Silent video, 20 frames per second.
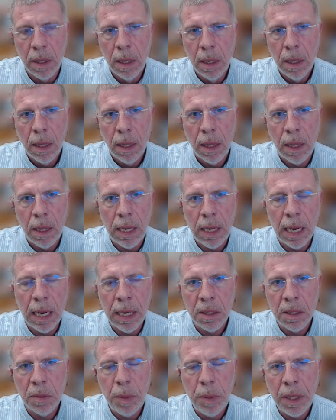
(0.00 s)
The
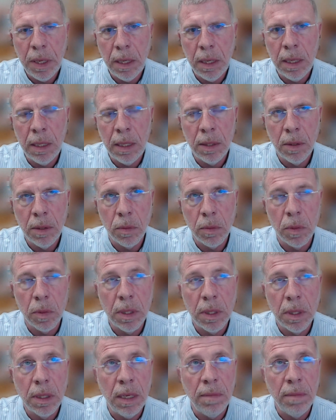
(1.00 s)
ISPs
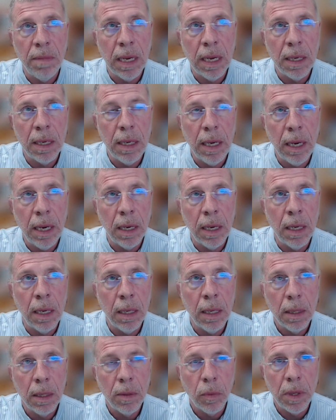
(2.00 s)
received that
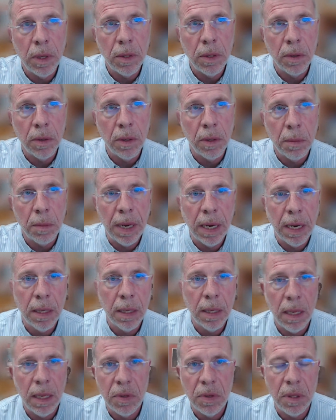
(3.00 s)
data, returned it back to
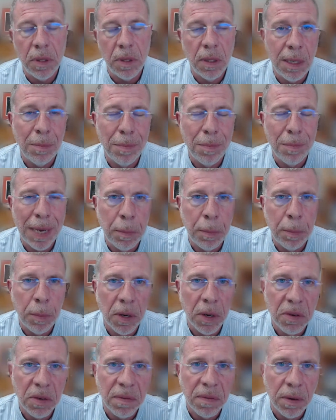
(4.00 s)
the FCC by
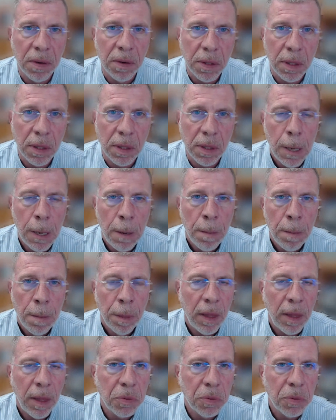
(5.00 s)
March 1st.
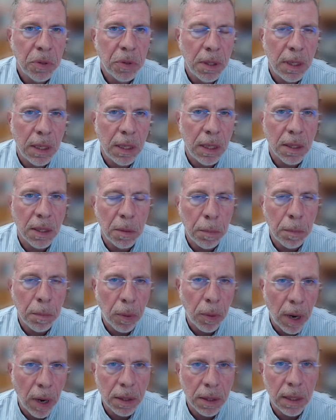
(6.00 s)
The FCC is in
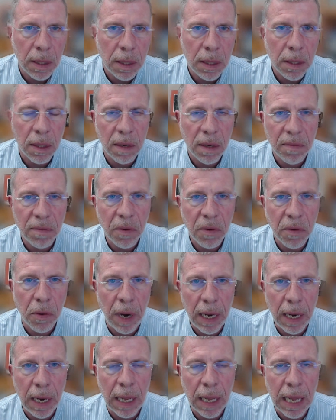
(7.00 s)
process of
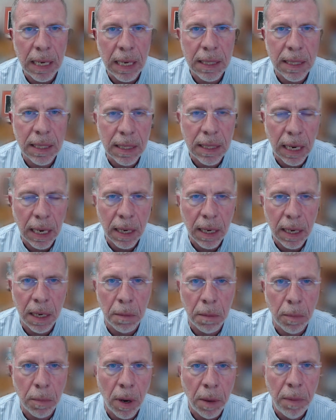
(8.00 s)
creating that
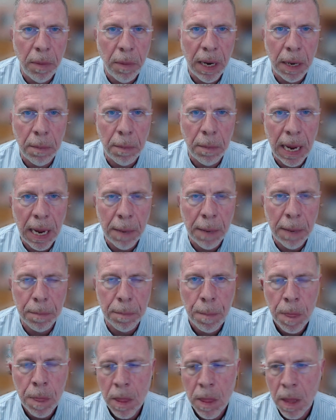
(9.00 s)
second broadband map.
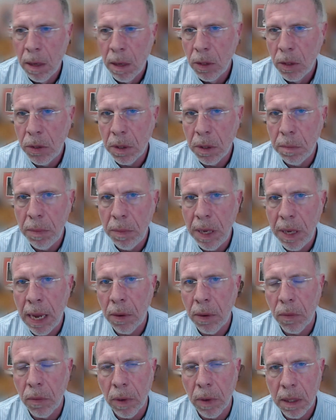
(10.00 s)
Should be
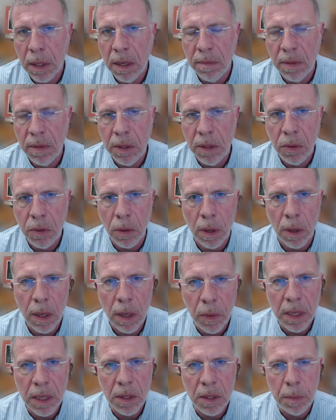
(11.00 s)
out relatively shortly.
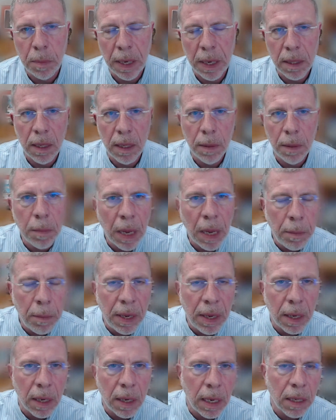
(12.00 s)
We expect it
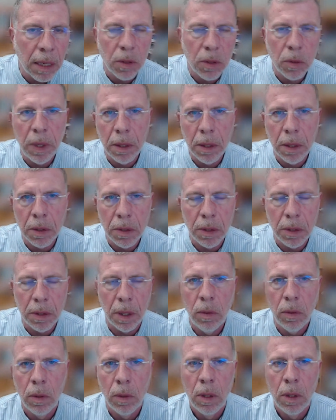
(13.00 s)
maybe in the next week or
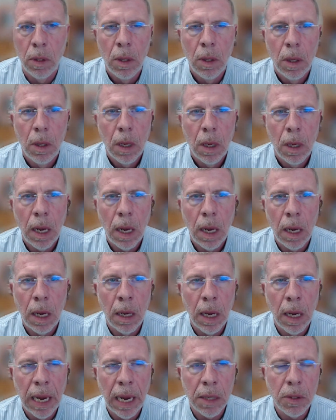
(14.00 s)
so
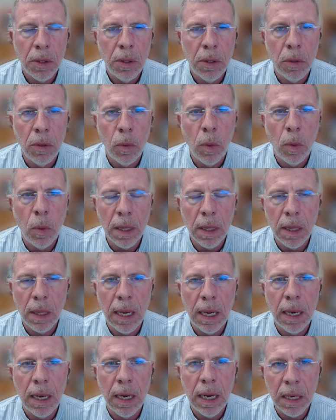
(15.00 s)
uh, as to what
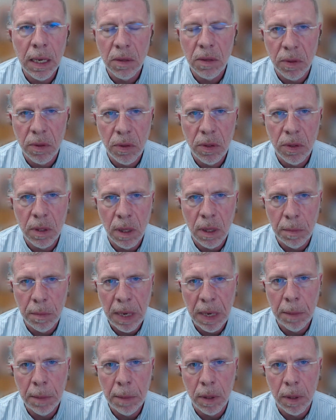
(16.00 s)
the next version of the
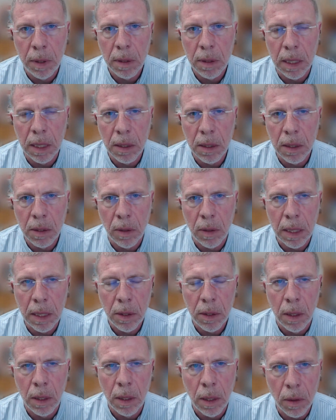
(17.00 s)
map looks like. So that
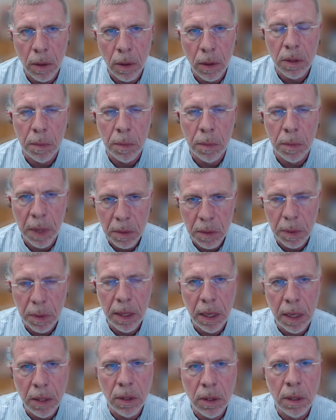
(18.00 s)
you know, there's some
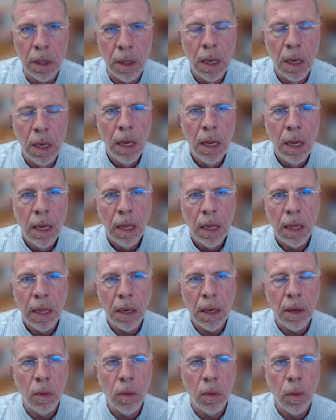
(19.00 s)
expectation
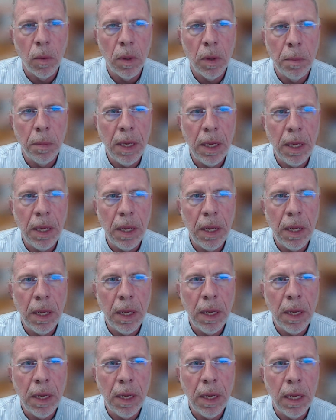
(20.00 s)
that there will be
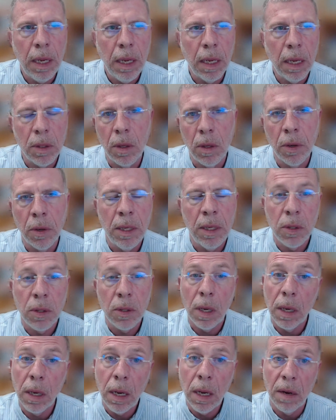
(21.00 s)
additional learnings on the
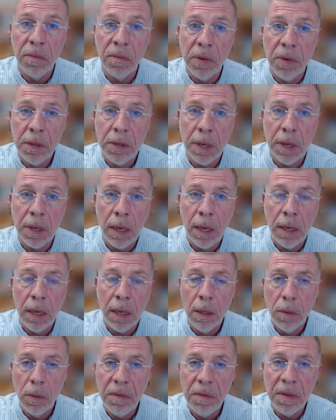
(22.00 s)
coverage side.
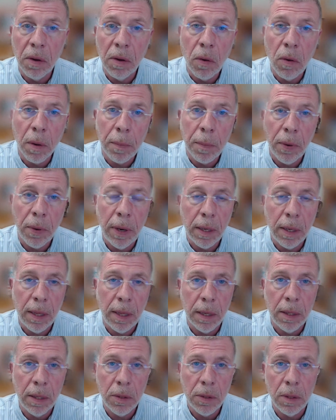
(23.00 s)
We've incorporated the
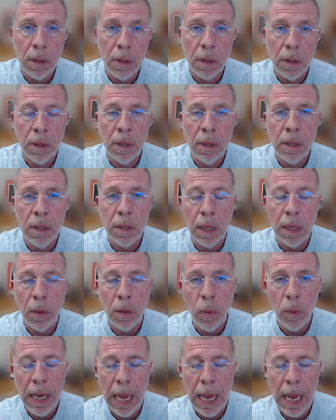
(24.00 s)
additional learnings that
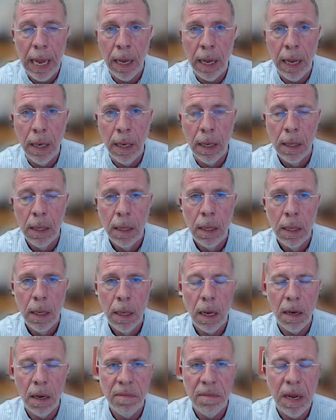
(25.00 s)
we had
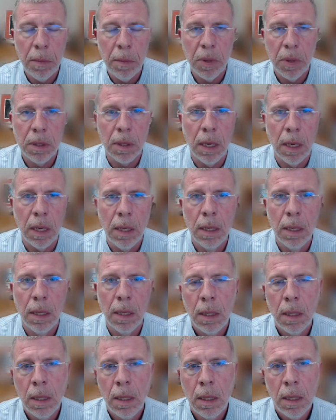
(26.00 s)
on the fabric side.
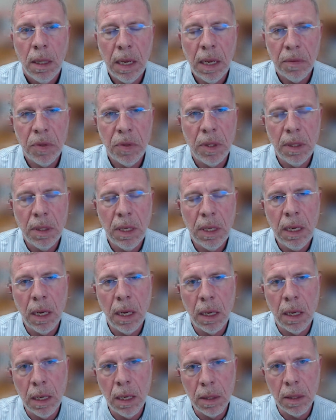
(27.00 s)
The FCC
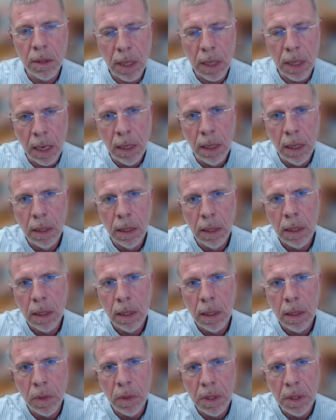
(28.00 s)
on the other side
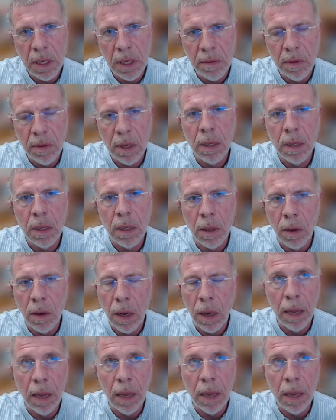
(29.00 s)
received, you know,
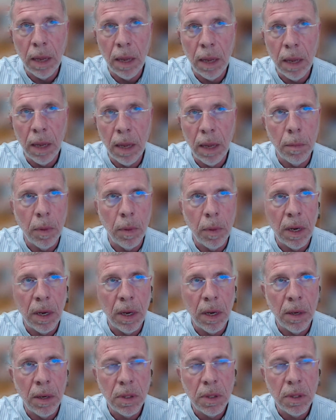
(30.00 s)
I, as I
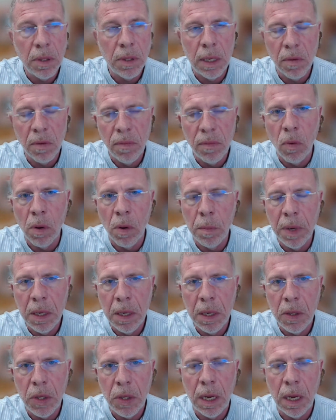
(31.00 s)
understand, over four million
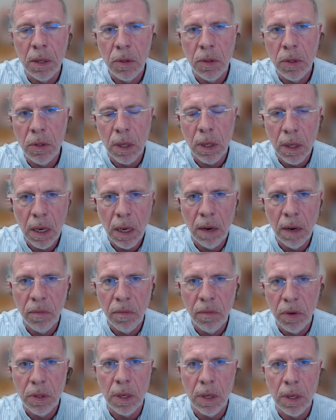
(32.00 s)
challenges on the coverage
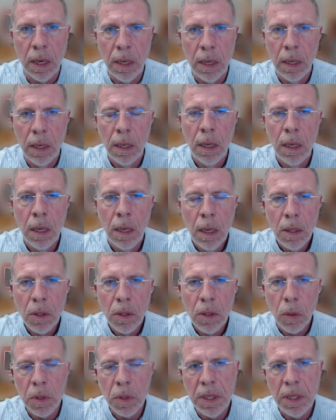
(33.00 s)
side. So
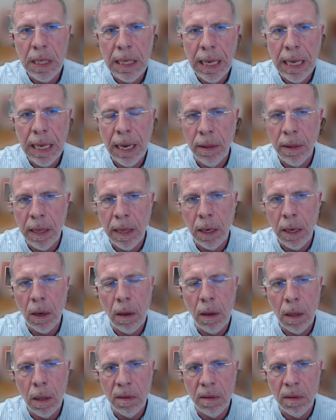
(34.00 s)
we'll see how that
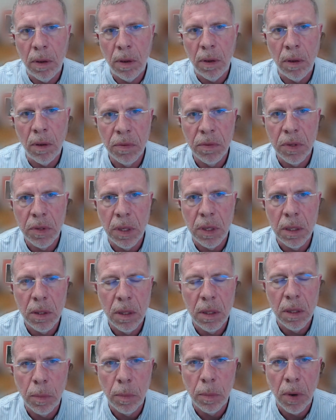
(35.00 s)
all evolves into the
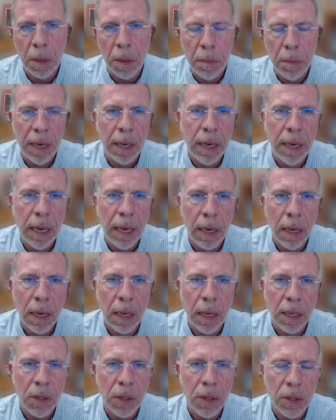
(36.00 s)
broadband data
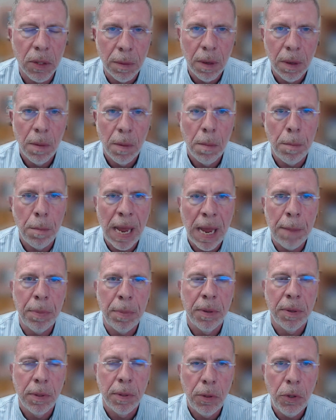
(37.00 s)
collection map
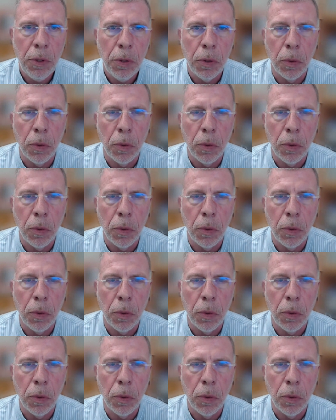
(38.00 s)
two.